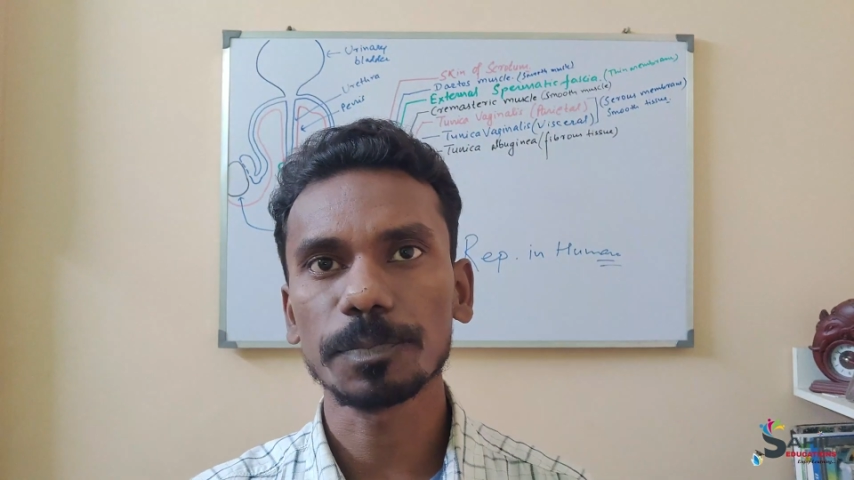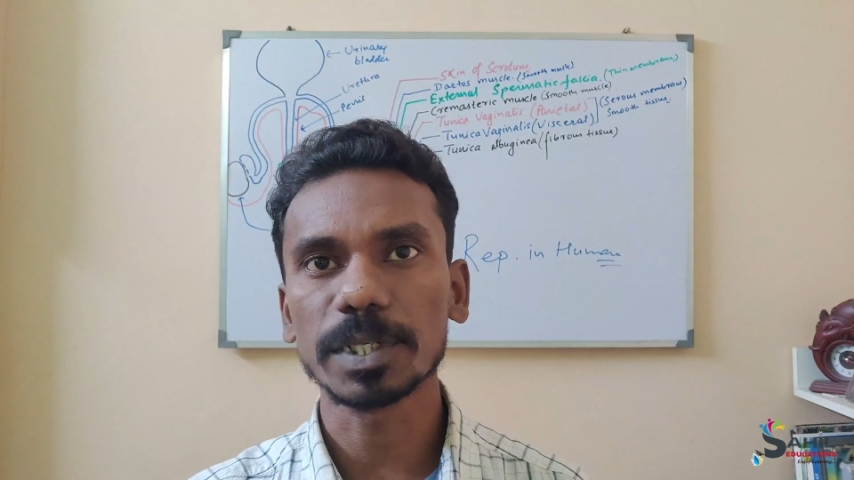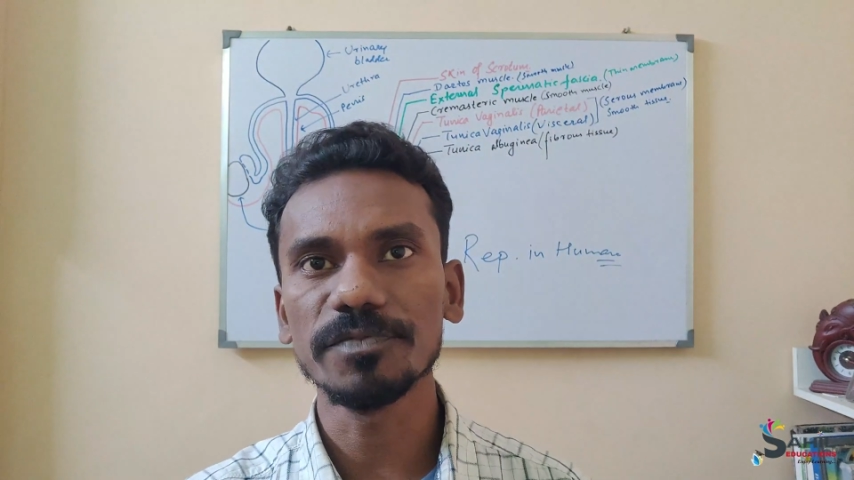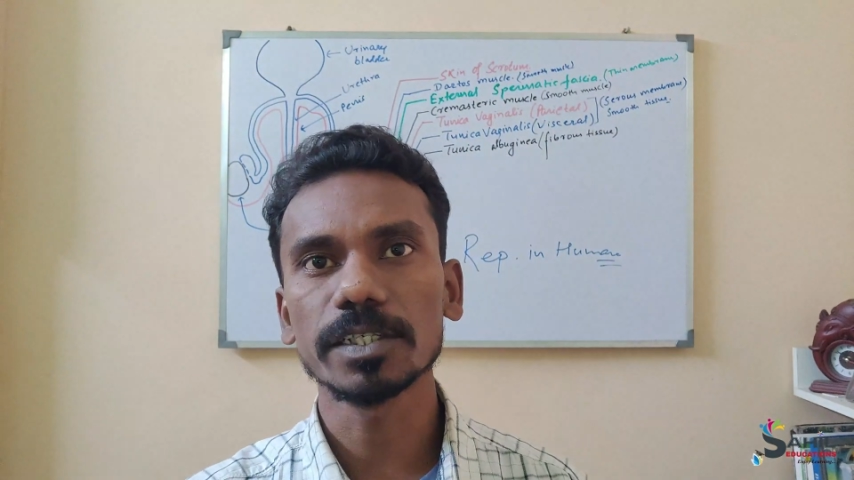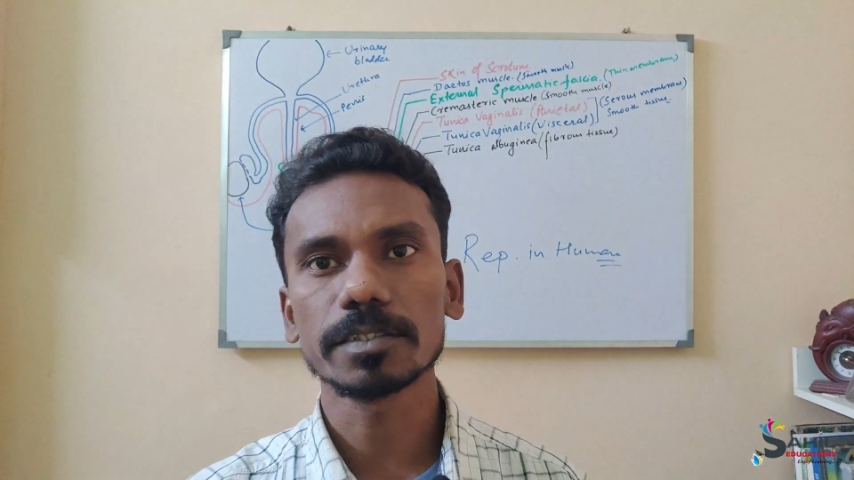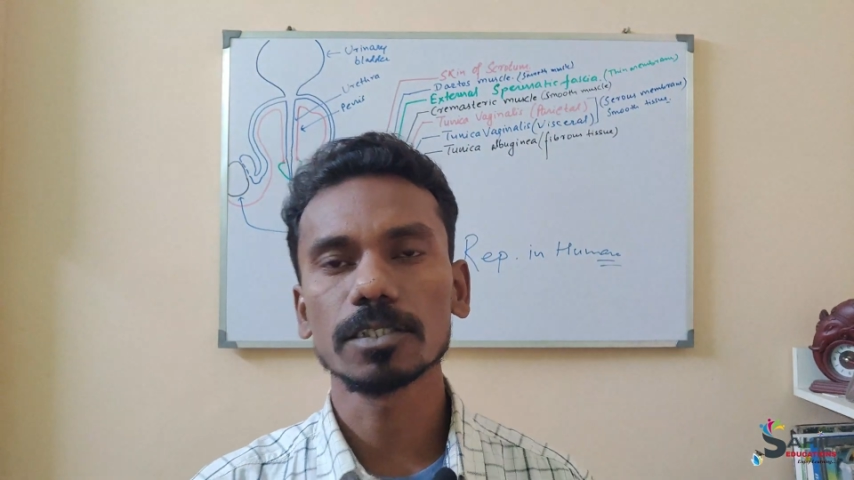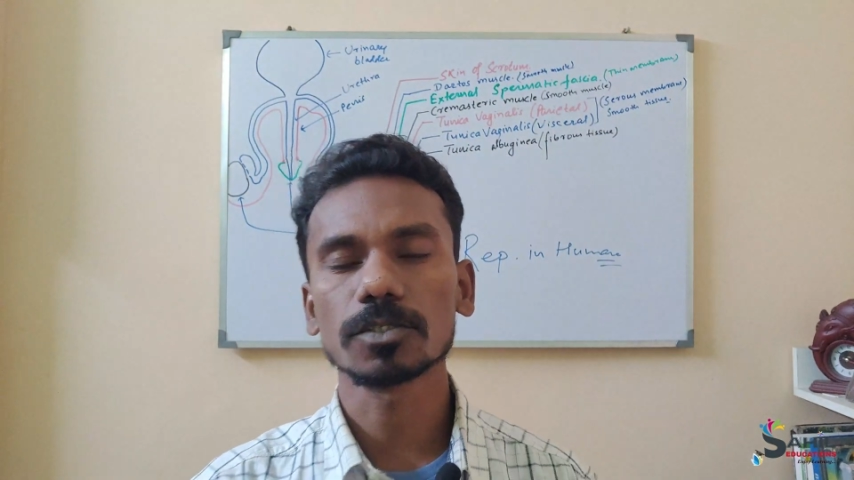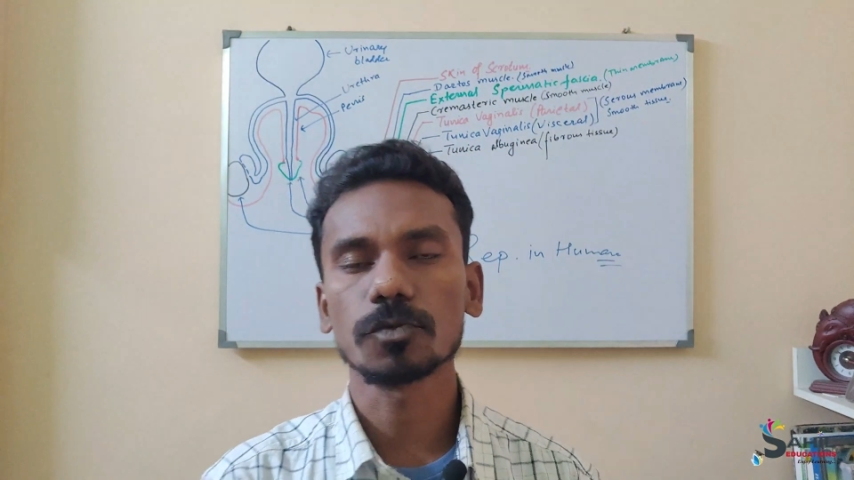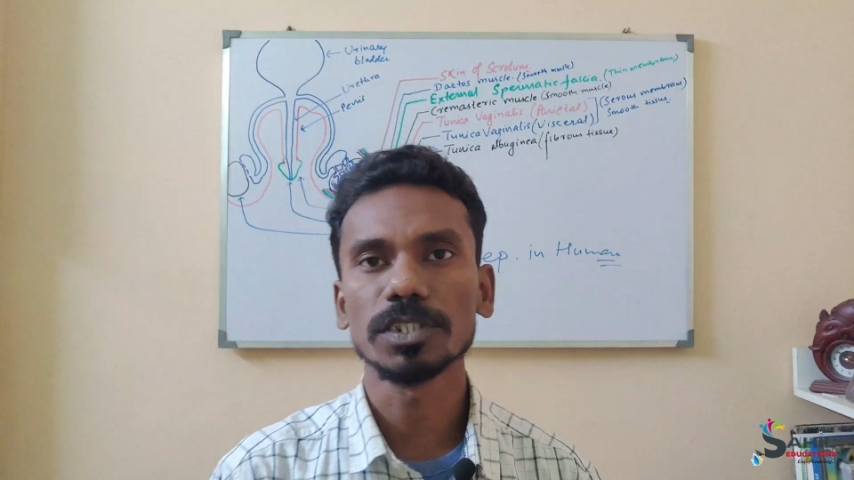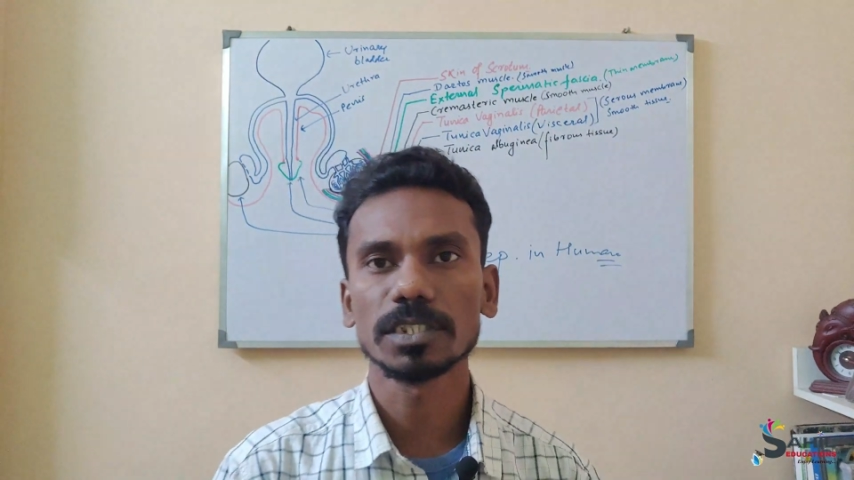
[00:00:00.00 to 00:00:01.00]
previous
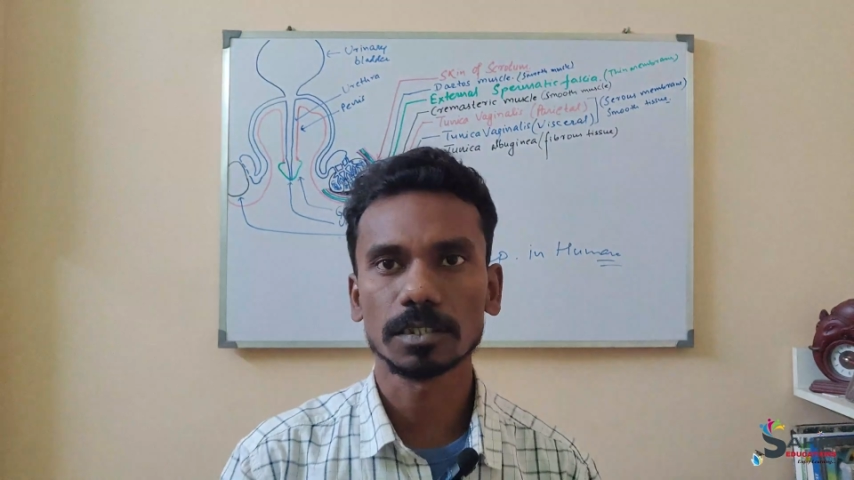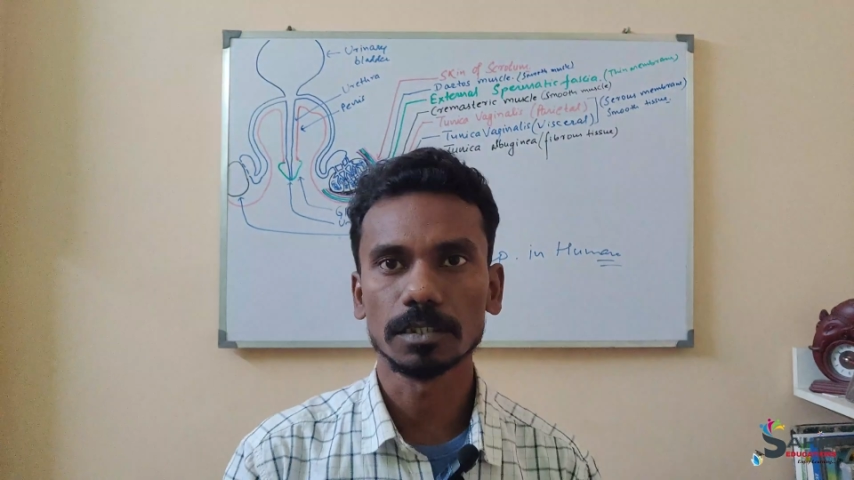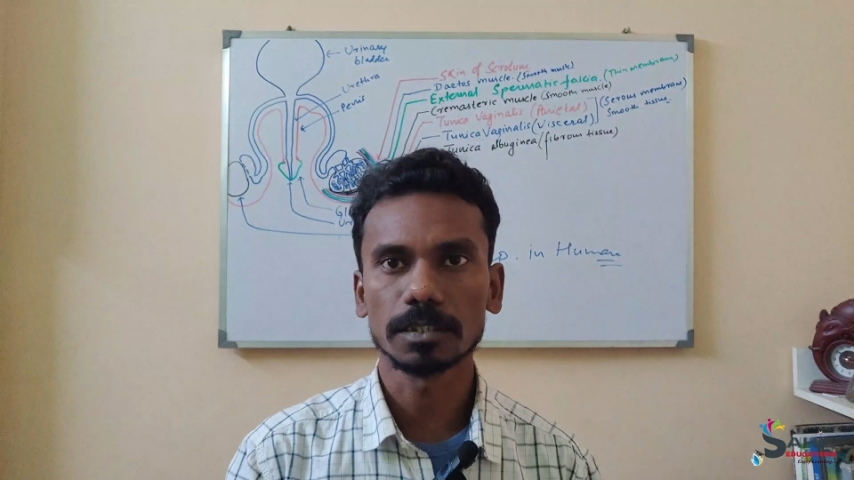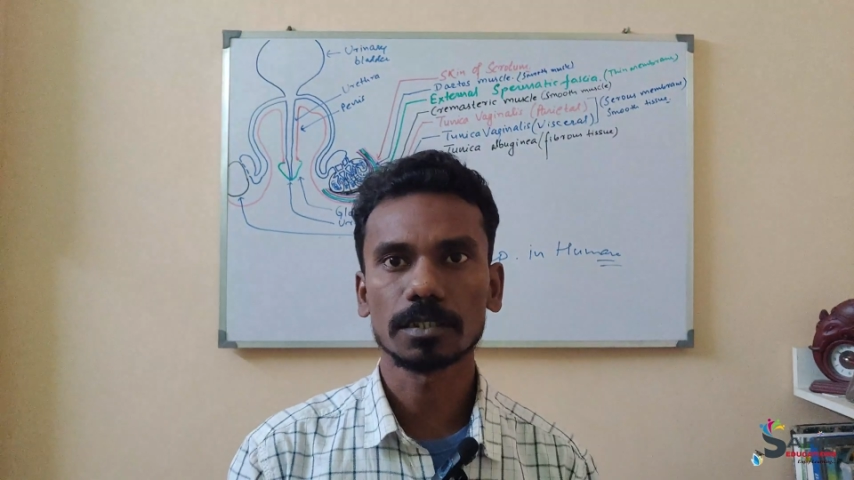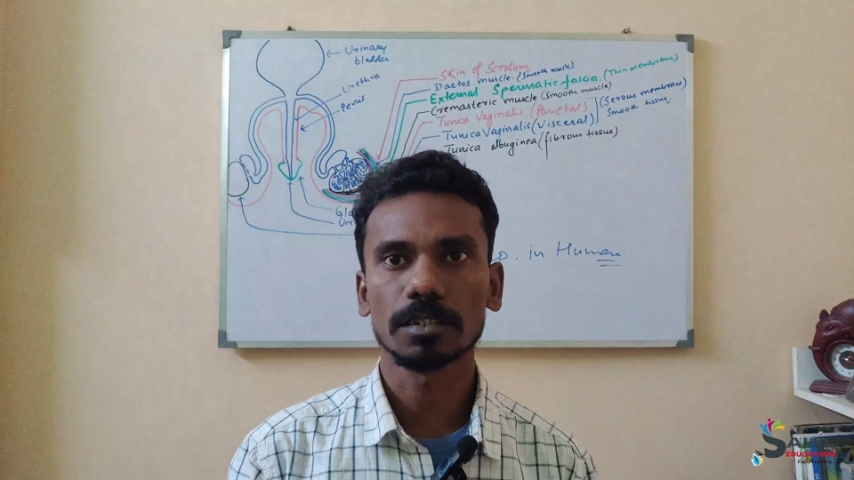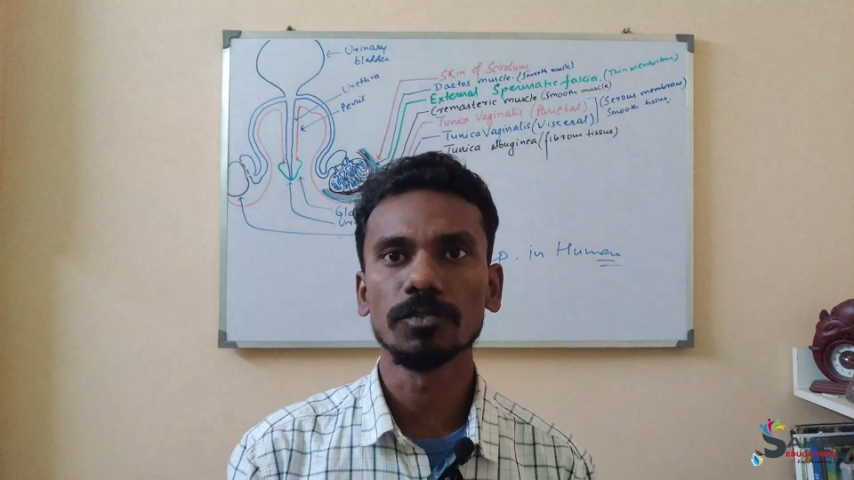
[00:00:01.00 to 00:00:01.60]
year's questions,